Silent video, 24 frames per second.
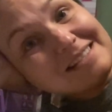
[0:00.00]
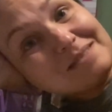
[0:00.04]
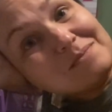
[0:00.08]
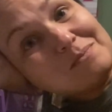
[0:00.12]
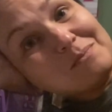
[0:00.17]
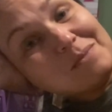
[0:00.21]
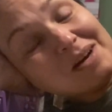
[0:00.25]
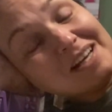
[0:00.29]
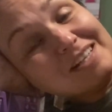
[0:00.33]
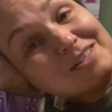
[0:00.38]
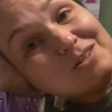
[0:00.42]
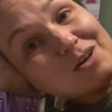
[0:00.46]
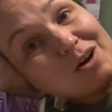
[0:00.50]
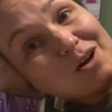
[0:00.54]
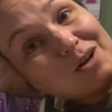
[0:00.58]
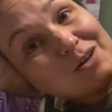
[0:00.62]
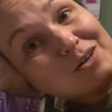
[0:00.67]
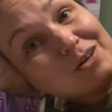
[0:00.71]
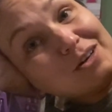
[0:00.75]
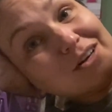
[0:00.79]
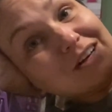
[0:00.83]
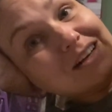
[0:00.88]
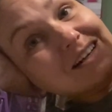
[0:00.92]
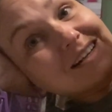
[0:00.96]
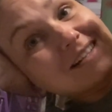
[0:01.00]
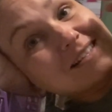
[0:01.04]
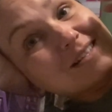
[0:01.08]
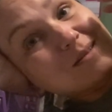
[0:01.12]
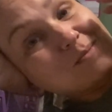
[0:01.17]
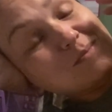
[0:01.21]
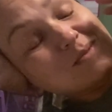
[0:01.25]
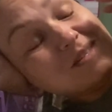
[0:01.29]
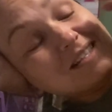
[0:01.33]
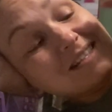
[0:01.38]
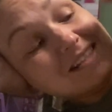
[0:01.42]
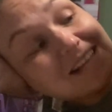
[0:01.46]
My daughter is
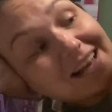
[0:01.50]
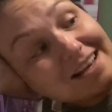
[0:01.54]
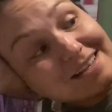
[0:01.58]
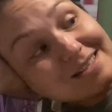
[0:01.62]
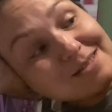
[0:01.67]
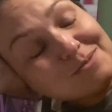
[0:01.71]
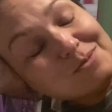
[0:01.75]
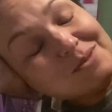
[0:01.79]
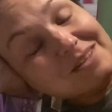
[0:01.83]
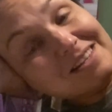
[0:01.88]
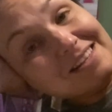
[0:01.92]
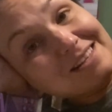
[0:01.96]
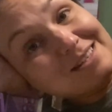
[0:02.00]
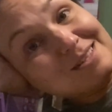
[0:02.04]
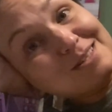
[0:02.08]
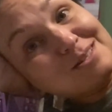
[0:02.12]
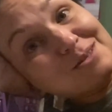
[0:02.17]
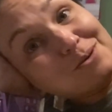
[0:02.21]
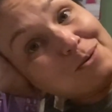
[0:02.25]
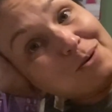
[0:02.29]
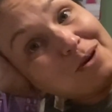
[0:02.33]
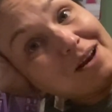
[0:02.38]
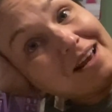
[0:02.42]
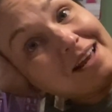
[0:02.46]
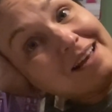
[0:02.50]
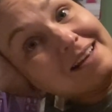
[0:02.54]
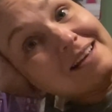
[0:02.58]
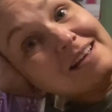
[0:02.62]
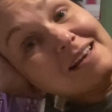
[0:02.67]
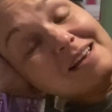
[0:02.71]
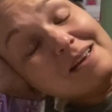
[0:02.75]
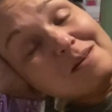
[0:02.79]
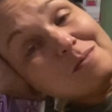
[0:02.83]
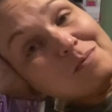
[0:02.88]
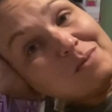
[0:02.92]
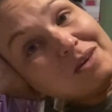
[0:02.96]
obsessed with this toy
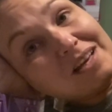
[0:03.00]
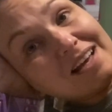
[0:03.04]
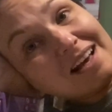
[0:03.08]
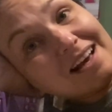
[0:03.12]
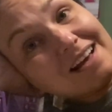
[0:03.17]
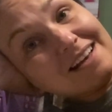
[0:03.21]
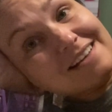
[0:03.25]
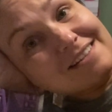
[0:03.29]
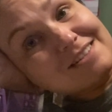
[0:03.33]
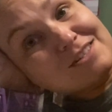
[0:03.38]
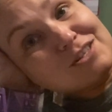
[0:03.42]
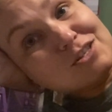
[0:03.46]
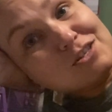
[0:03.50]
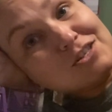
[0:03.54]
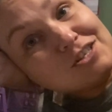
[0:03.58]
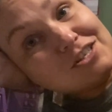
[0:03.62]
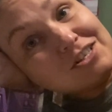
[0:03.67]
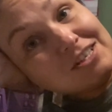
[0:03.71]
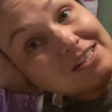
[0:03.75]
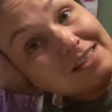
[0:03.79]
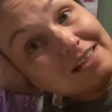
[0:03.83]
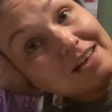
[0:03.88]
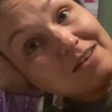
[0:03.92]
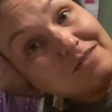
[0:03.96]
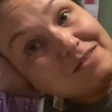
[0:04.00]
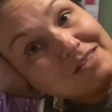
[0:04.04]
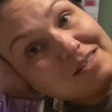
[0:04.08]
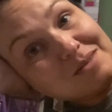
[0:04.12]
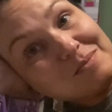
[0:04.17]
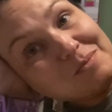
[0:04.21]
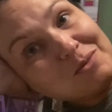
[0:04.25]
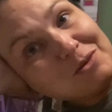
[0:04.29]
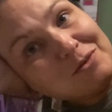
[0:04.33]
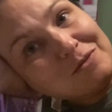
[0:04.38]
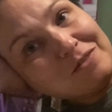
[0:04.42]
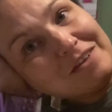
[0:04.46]
because she loves the
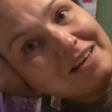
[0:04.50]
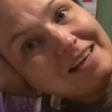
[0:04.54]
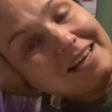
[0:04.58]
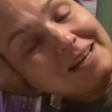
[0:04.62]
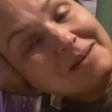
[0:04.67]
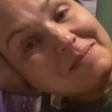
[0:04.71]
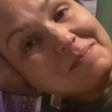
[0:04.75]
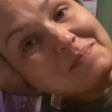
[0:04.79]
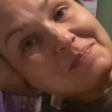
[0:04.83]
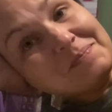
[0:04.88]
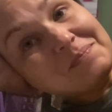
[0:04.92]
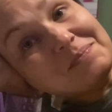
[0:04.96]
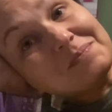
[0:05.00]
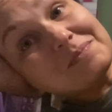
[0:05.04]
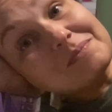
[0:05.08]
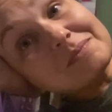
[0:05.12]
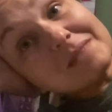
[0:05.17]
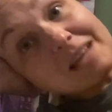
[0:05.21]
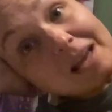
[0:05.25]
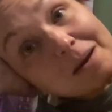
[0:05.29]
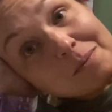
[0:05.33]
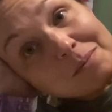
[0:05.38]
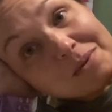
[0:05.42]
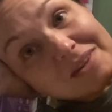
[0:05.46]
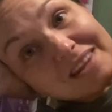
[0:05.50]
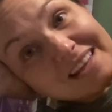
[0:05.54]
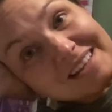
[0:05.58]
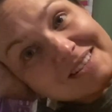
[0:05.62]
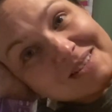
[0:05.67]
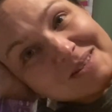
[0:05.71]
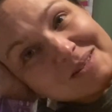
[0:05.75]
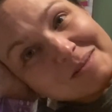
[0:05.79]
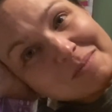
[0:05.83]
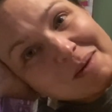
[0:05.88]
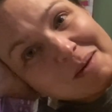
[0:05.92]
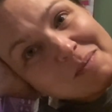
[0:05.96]
movie, but that's
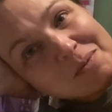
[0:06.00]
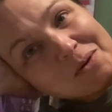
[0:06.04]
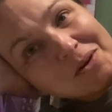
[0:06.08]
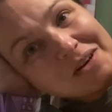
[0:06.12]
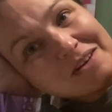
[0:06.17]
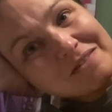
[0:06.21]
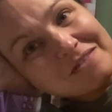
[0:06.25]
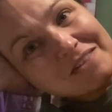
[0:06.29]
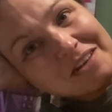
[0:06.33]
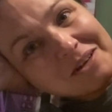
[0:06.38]
just my point of